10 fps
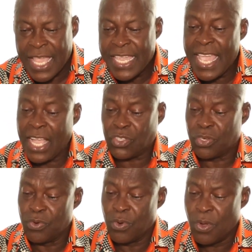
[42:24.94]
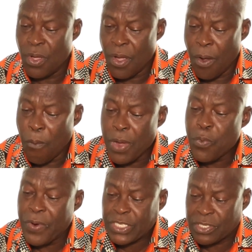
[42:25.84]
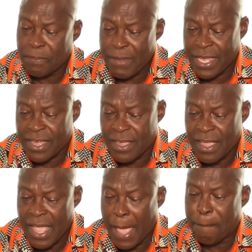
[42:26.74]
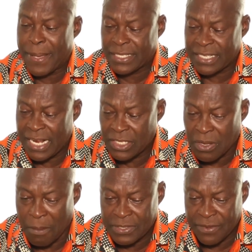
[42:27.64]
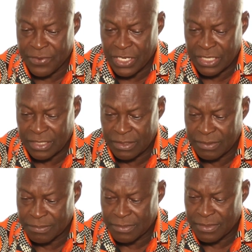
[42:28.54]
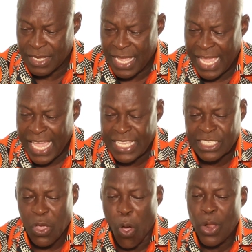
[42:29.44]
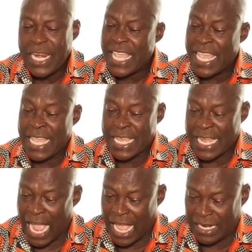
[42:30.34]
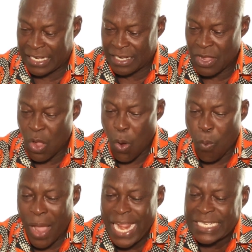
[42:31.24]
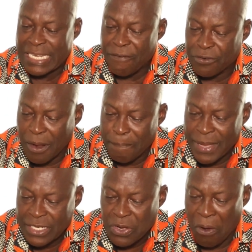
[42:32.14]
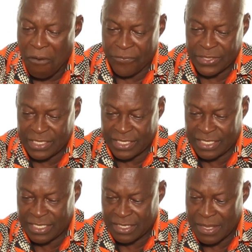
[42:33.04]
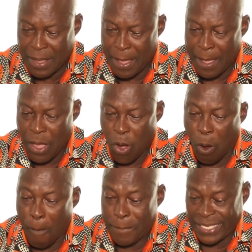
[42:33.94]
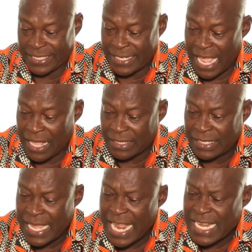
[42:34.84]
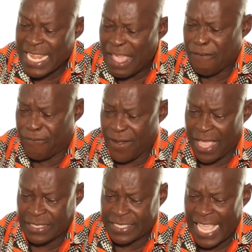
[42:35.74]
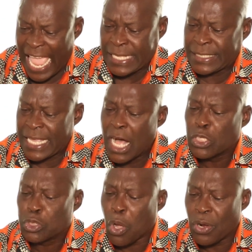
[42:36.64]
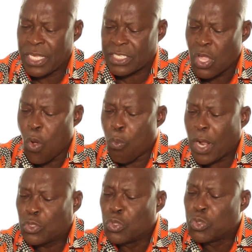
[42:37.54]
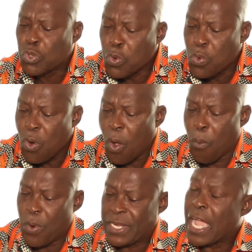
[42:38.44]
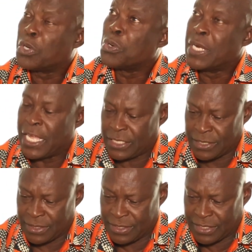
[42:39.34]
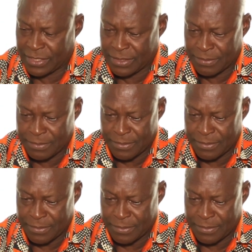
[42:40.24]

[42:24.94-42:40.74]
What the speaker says: Here too, we wish to make a pertinent observation. It's only in Ghana where development officers or personnel take funds and tell donors what to do with their donations.